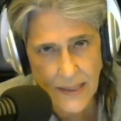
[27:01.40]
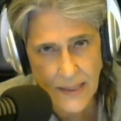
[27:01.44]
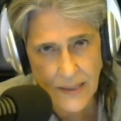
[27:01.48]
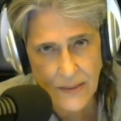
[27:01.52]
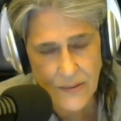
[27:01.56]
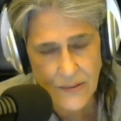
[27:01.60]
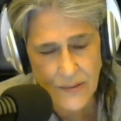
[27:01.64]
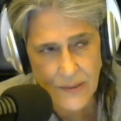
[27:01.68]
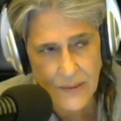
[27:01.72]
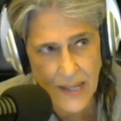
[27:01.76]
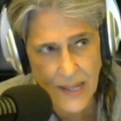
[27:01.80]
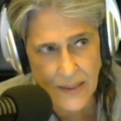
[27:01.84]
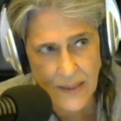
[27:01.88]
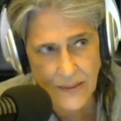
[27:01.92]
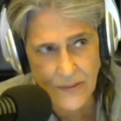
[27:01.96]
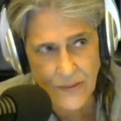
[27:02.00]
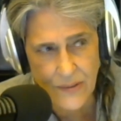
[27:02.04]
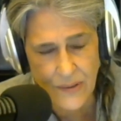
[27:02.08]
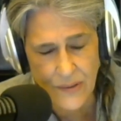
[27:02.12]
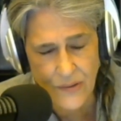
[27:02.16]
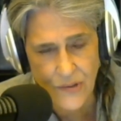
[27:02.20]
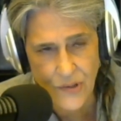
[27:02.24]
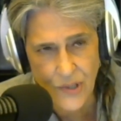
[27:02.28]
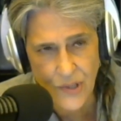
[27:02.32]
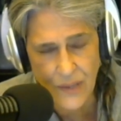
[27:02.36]
States,
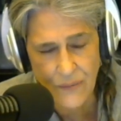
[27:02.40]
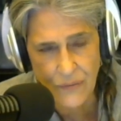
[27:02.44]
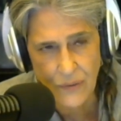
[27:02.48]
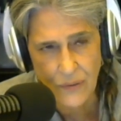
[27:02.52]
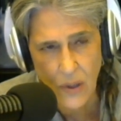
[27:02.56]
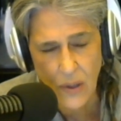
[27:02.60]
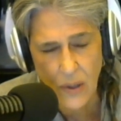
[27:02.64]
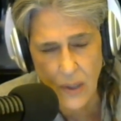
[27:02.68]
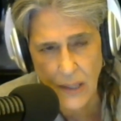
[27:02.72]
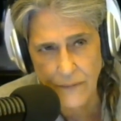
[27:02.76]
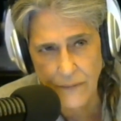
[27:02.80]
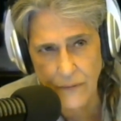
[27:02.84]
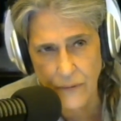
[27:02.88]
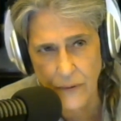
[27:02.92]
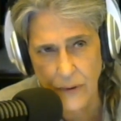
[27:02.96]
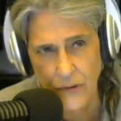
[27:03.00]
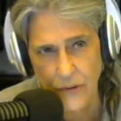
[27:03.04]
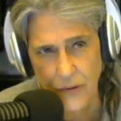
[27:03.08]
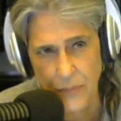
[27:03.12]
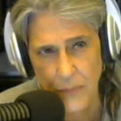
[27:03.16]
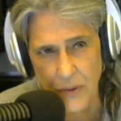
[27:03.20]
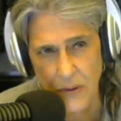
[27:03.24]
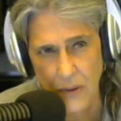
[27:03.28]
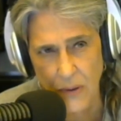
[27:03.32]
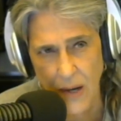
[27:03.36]
the chief law
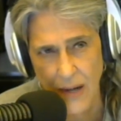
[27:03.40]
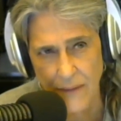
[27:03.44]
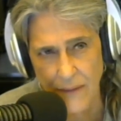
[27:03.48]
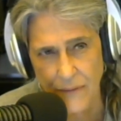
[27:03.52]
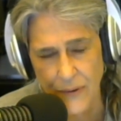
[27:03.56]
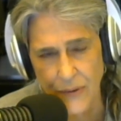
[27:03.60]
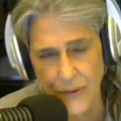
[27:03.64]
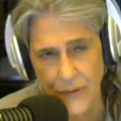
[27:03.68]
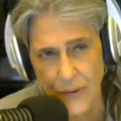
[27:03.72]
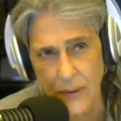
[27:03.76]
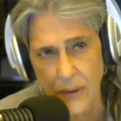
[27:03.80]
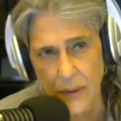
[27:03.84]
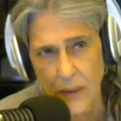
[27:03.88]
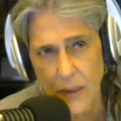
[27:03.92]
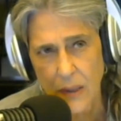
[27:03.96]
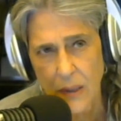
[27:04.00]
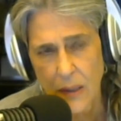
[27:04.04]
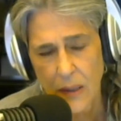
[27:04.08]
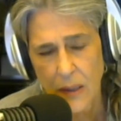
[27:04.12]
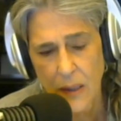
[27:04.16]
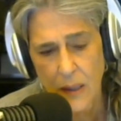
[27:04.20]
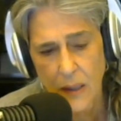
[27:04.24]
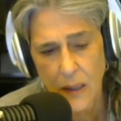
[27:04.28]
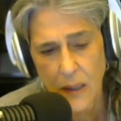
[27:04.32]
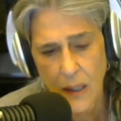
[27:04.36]
enforcement officer
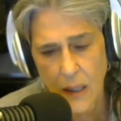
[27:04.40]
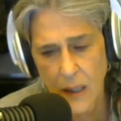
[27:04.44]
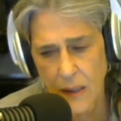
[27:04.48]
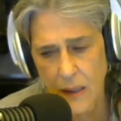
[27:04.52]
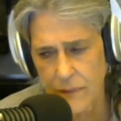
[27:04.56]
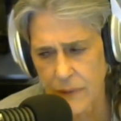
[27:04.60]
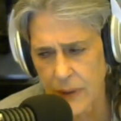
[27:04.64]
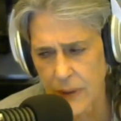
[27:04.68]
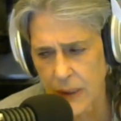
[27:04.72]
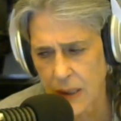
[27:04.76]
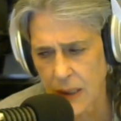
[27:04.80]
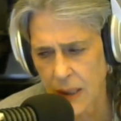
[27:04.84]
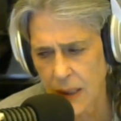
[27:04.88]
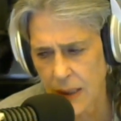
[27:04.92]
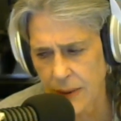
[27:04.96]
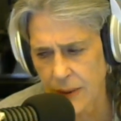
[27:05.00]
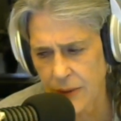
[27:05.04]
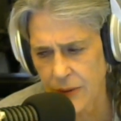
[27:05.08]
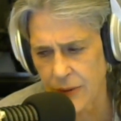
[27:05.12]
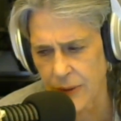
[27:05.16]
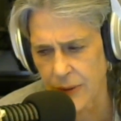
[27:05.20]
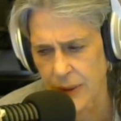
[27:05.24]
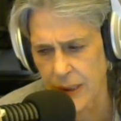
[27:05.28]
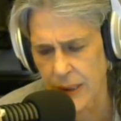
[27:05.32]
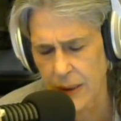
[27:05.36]
of the
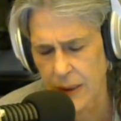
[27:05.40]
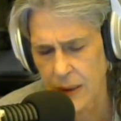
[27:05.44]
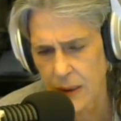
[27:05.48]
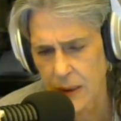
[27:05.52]
country,